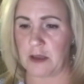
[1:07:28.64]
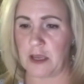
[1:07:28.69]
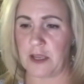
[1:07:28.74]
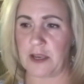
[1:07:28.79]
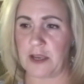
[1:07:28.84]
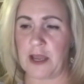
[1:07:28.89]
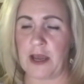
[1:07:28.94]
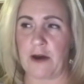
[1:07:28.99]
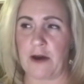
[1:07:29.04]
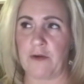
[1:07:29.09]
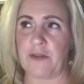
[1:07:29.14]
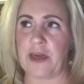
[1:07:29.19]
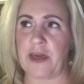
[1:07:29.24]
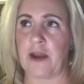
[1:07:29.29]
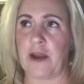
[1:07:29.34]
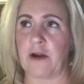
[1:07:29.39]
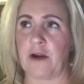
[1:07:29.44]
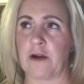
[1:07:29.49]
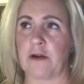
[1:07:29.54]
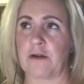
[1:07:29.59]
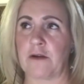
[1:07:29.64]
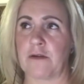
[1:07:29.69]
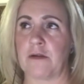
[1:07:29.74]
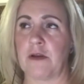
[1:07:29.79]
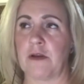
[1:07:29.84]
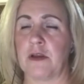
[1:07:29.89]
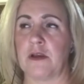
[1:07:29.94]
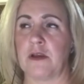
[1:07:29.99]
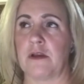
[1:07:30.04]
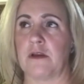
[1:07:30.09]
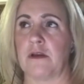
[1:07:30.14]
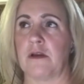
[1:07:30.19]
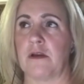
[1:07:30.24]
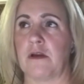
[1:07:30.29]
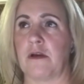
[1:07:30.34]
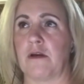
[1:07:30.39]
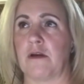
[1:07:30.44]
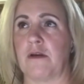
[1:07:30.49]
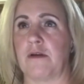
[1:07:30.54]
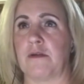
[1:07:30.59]
how they are.
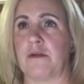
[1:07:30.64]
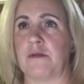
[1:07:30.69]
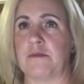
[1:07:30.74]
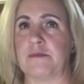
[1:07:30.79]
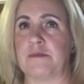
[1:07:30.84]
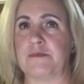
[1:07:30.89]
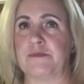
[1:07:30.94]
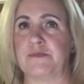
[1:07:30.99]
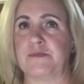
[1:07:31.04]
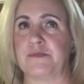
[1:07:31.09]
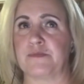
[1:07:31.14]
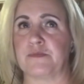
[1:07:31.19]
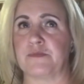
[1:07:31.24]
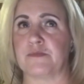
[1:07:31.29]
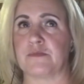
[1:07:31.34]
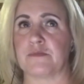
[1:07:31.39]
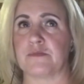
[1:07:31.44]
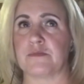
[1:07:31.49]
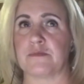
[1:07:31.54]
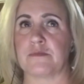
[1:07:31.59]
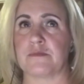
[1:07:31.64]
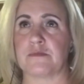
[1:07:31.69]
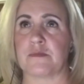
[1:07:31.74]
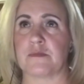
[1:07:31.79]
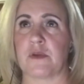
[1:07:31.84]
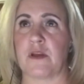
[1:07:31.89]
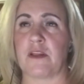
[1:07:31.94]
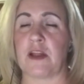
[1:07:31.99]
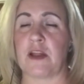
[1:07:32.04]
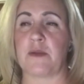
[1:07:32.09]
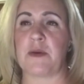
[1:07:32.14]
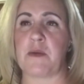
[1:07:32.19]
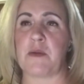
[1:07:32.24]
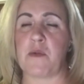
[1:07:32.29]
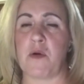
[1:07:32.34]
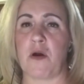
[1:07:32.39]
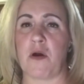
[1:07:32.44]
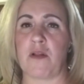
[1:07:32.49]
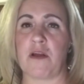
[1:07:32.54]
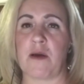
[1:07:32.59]
A
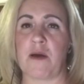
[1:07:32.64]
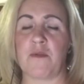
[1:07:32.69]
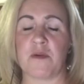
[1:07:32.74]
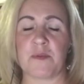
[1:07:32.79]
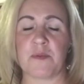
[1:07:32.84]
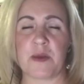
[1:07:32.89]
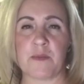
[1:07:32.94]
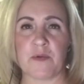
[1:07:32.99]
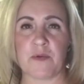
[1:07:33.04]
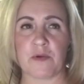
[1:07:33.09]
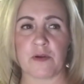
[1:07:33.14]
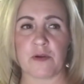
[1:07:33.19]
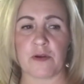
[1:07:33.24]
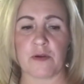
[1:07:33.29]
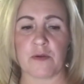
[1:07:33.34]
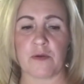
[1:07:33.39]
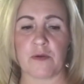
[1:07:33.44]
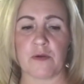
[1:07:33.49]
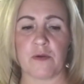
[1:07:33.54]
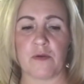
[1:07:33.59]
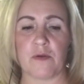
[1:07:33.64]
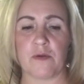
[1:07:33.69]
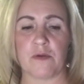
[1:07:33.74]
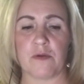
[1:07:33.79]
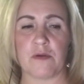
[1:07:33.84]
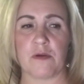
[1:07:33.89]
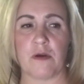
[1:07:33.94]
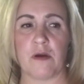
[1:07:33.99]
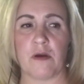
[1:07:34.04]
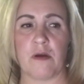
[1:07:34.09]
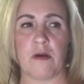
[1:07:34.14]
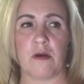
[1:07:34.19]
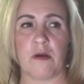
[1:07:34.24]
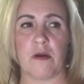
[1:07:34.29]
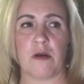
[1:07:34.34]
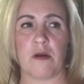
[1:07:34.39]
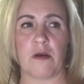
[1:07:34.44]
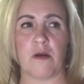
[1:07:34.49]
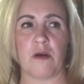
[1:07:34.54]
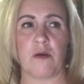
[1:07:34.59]
lot more people are
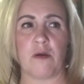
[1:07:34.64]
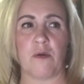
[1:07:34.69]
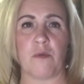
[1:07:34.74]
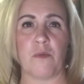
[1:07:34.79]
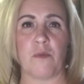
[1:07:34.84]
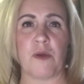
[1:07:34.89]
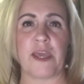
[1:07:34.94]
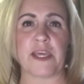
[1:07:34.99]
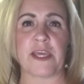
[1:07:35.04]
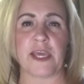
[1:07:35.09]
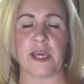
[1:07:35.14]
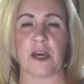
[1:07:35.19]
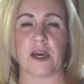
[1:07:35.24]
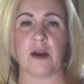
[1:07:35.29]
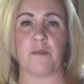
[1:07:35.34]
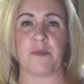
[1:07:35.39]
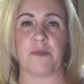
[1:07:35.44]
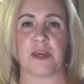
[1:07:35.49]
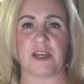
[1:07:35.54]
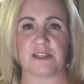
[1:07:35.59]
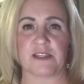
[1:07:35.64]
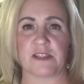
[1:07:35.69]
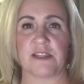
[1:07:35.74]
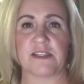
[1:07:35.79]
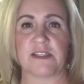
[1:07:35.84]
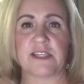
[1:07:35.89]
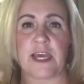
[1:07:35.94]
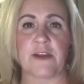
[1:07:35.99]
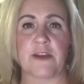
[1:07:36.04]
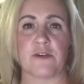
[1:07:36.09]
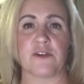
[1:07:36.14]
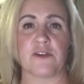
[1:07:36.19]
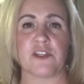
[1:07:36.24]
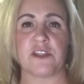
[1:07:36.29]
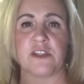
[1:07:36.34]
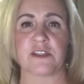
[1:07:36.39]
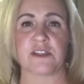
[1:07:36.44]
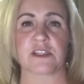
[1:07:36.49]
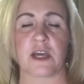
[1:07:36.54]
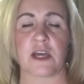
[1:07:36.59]
waking up because of this energy
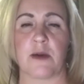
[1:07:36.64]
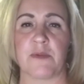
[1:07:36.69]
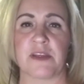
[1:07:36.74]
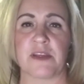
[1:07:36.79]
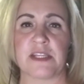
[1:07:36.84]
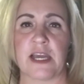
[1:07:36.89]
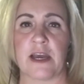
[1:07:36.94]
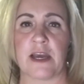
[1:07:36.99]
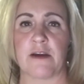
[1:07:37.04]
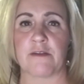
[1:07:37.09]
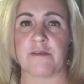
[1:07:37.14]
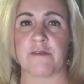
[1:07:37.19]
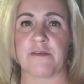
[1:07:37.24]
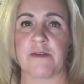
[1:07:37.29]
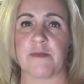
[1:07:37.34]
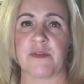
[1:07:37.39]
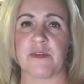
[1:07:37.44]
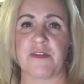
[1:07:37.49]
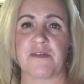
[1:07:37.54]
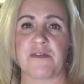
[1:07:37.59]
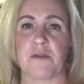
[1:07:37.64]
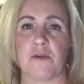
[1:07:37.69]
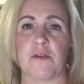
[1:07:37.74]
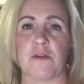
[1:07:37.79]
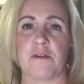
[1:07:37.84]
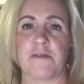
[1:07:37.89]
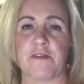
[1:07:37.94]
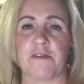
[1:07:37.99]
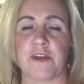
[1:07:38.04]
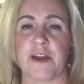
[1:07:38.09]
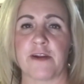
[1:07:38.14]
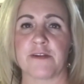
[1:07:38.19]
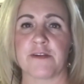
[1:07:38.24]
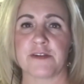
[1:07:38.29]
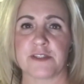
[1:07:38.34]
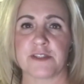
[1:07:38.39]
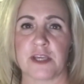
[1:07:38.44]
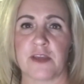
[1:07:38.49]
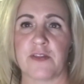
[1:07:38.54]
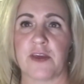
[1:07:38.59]
that's coming down from the solar
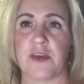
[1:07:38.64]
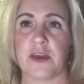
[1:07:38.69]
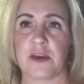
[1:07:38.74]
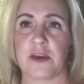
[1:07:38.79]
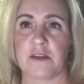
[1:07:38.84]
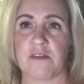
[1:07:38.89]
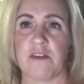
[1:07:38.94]
flares, I think.